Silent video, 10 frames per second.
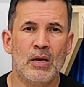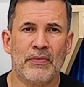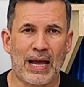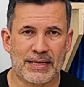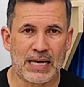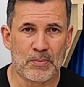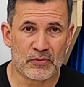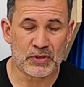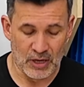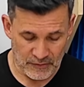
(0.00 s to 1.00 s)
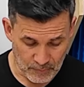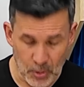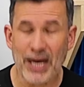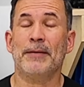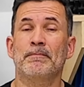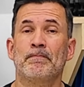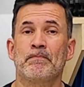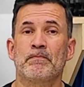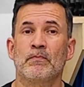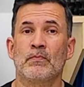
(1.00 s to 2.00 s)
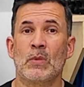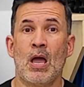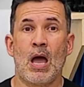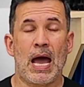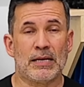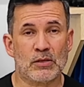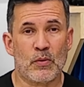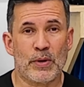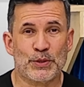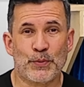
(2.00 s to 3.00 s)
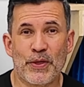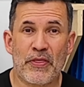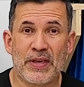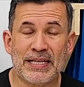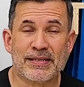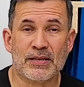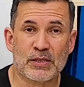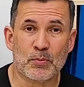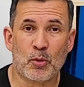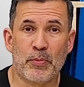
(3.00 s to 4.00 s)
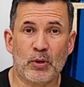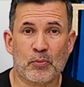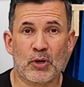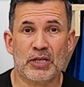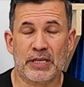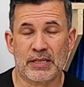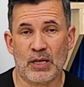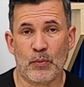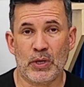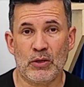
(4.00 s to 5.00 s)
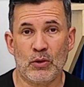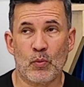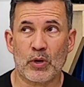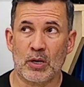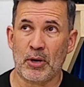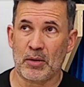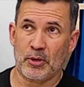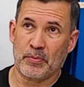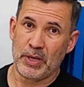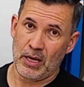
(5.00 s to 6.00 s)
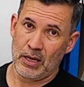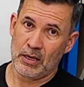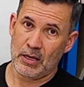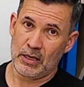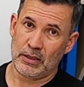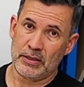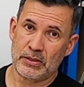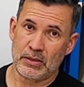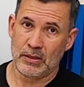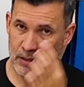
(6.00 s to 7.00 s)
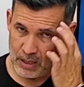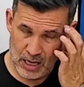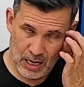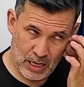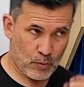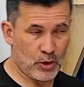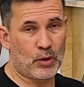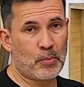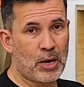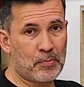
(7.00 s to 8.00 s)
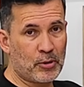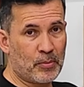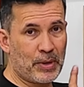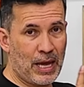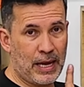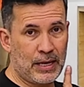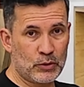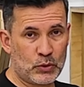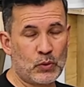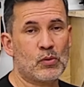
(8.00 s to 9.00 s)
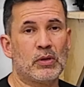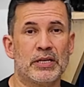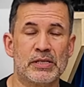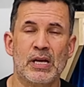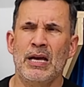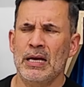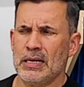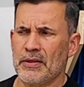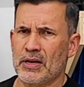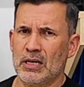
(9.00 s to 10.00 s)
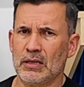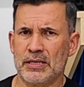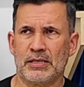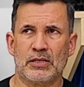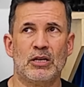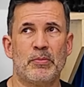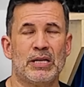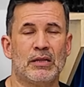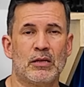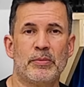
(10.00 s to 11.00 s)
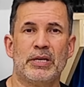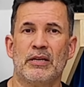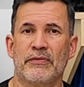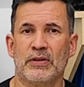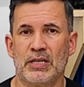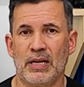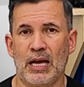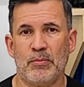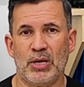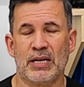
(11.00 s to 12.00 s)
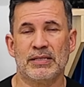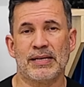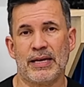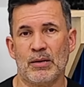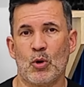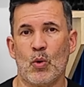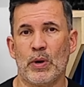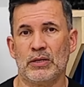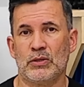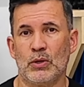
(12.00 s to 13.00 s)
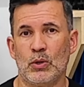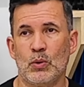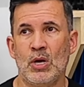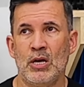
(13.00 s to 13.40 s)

that type of stuff. But as always, with these simple build projects that we do, we're going to pop up a cut list. And we're going to pop up a tool list. Now the cut list is going to be a little bit different today because I am going to